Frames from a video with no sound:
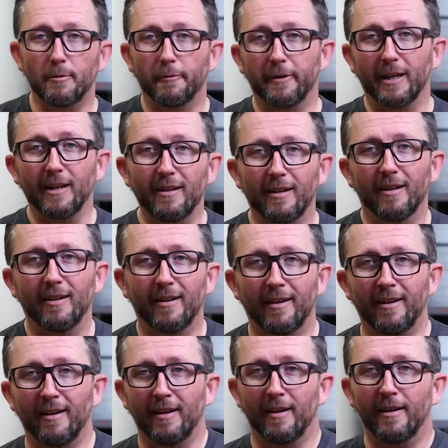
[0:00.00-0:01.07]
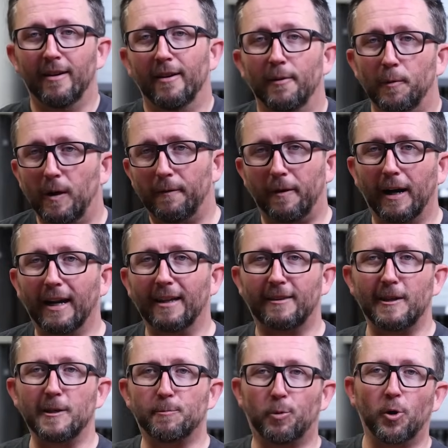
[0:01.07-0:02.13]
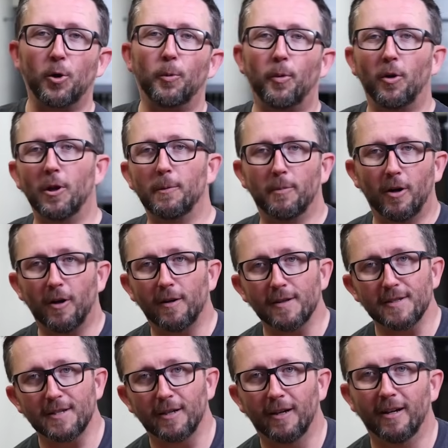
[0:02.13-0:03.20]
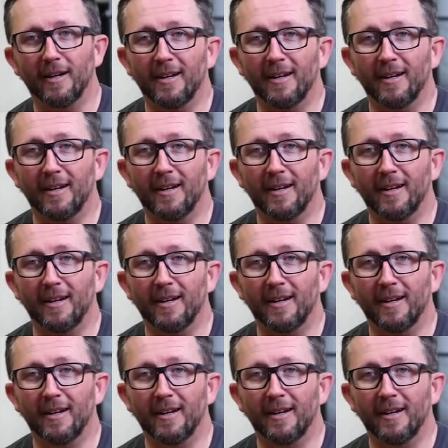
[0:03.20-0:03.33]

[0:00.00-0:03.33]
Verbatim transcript: to move it in. Whenever I get these pearl bowling balls